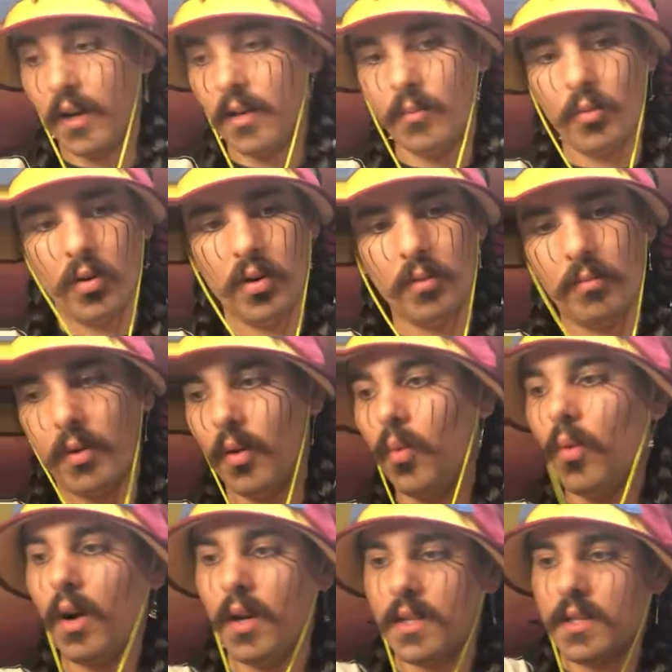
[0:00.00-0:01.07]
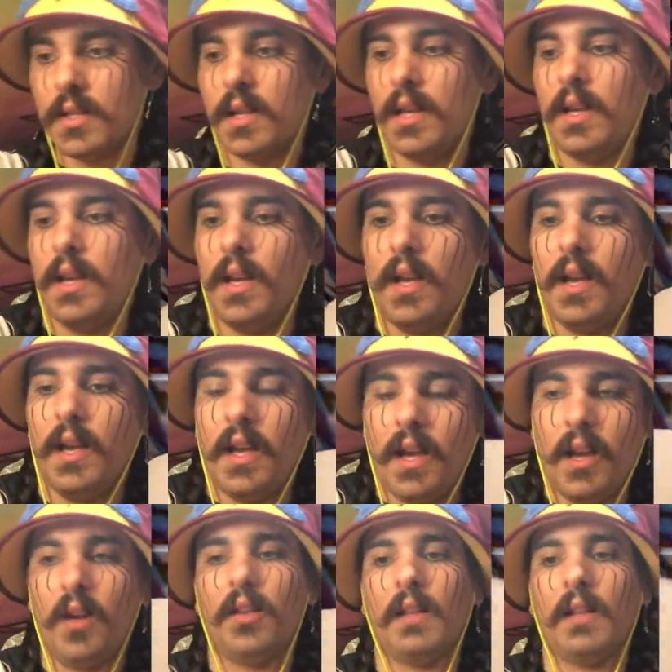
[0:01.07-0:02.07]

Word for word: anymore, but was. And our